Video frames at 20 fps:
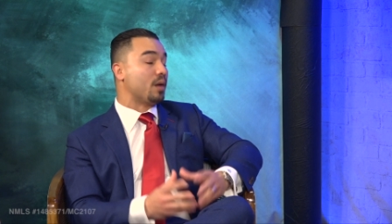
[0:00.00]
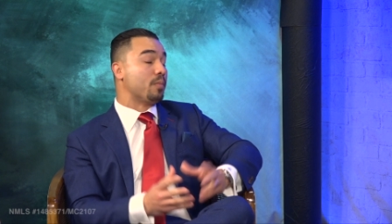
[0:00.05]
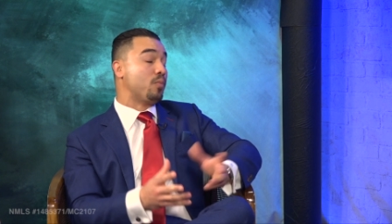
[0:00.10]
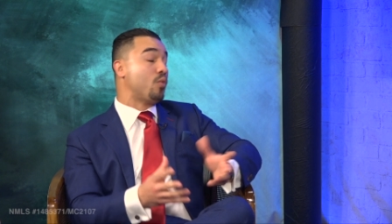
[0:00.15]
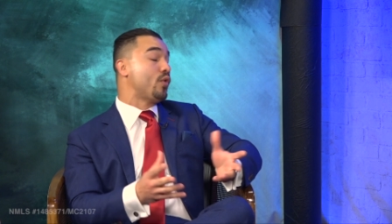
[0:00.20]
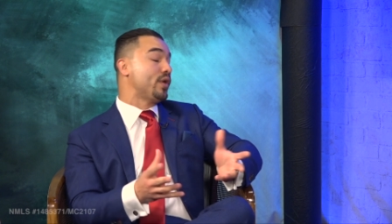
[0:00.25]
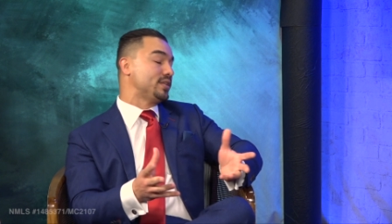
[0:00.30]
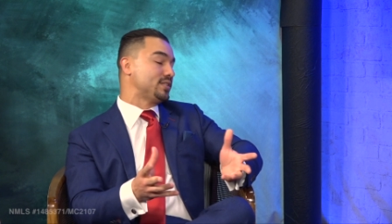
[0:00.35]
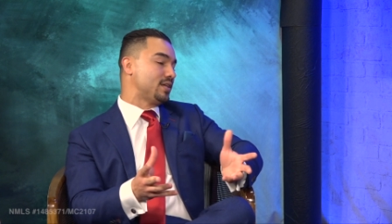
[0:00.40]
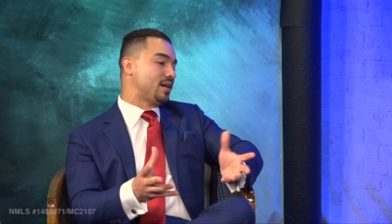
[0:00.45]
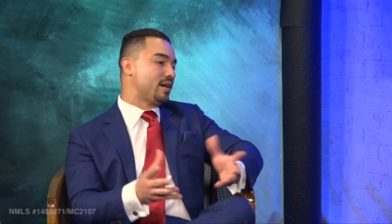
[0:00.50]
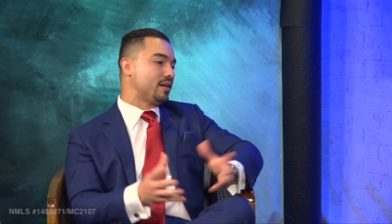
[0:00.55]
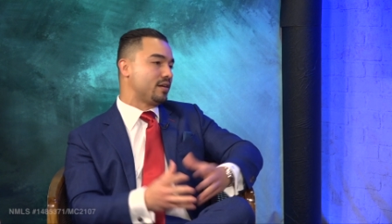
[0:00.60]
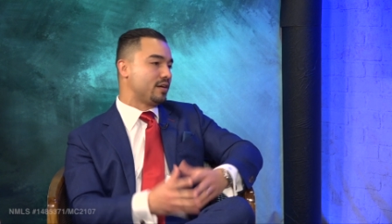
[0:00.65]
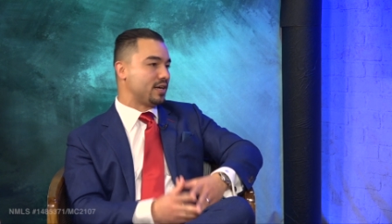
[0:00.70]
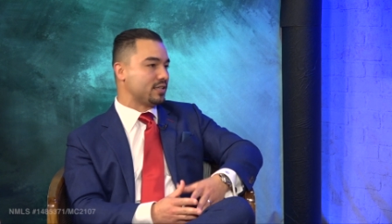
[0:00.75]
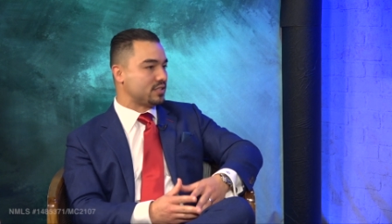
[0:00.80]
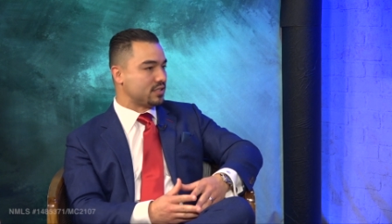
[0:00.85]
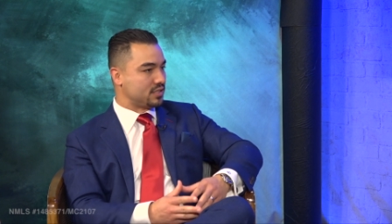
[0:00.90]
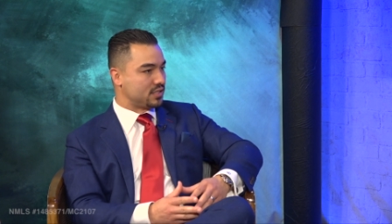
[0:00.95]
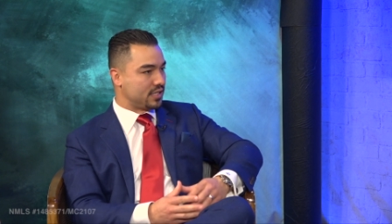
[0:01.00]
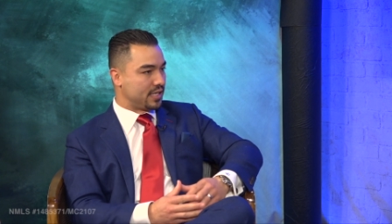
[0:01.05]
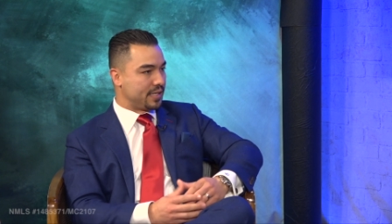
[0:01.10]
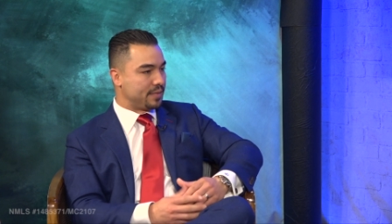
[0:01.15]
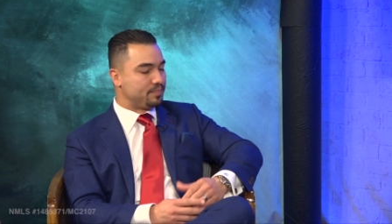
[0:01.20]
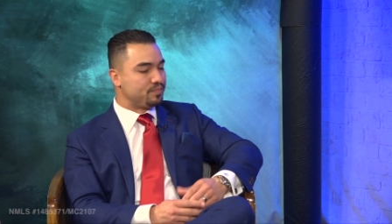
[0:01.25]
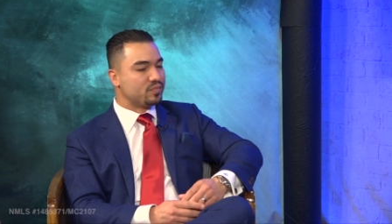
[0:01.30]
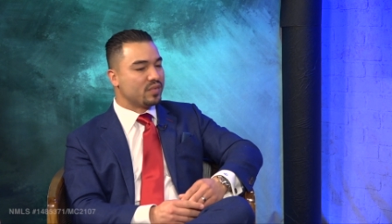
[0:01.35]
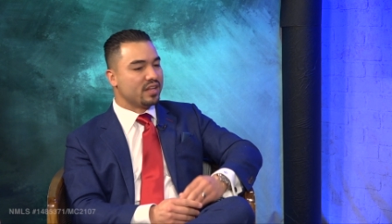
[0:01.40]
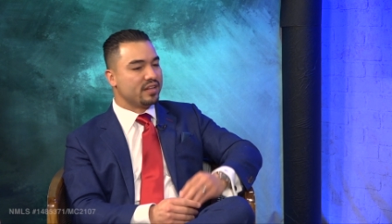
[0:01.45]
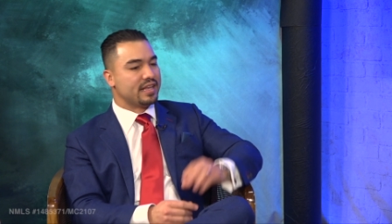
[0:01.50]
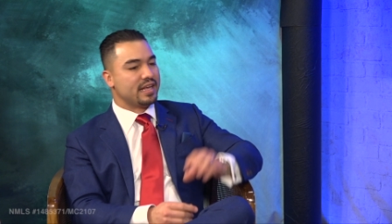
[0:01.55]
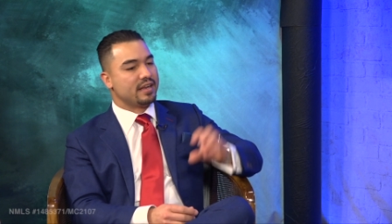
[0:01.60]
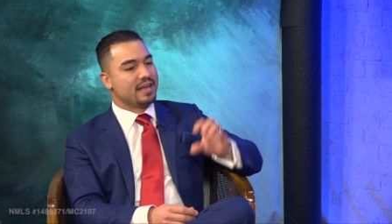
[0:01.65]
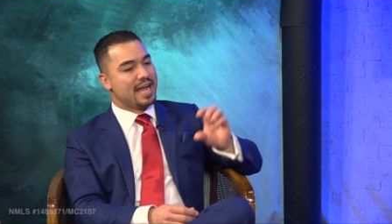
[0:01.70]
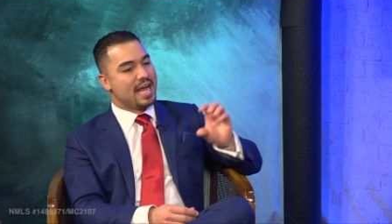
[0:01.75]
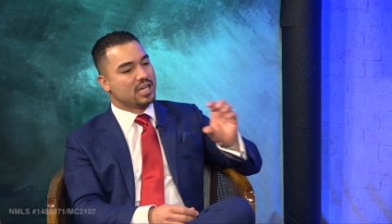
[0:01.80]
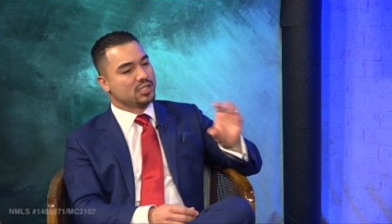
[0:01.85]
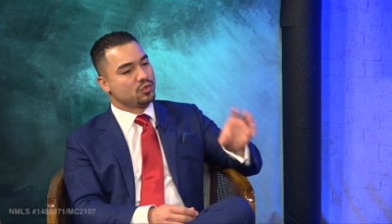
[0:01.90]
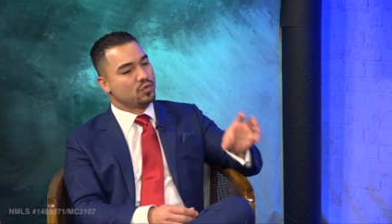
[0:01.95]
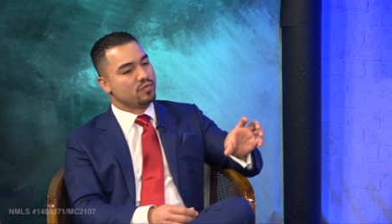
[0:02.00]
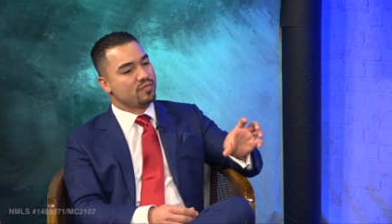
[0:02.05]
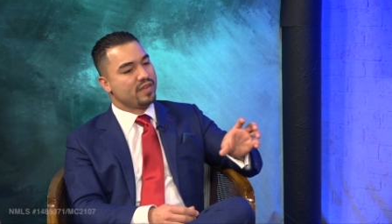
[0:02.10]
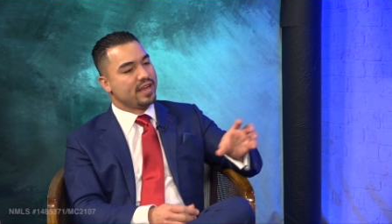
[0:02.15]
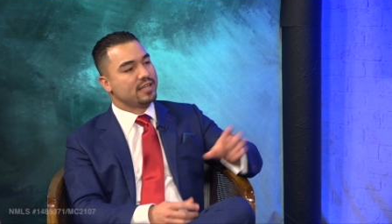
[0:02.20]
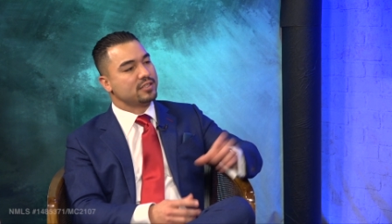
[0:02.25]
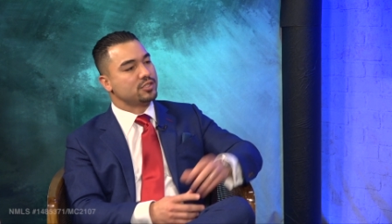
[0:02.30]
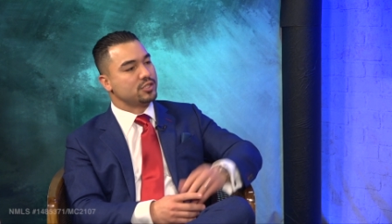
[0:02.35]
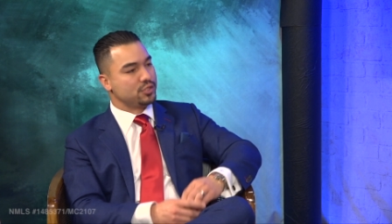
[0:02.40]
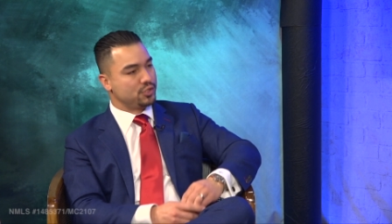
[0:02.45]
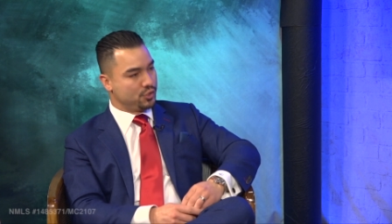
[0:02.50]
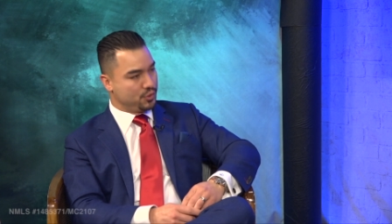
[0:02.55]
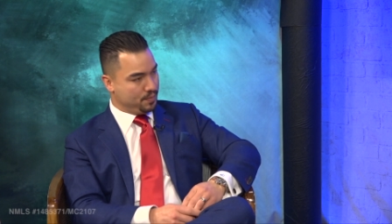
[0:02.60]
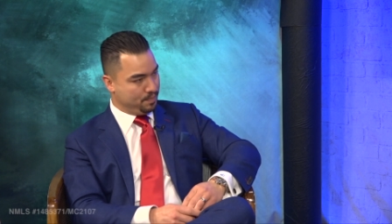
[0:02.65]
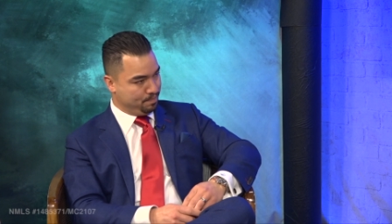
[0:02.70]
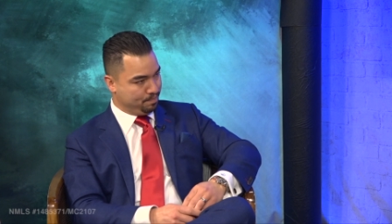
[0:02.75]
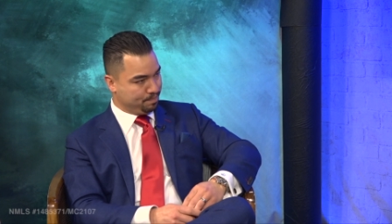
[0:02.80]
points higher, I should say, than the actual Vantage.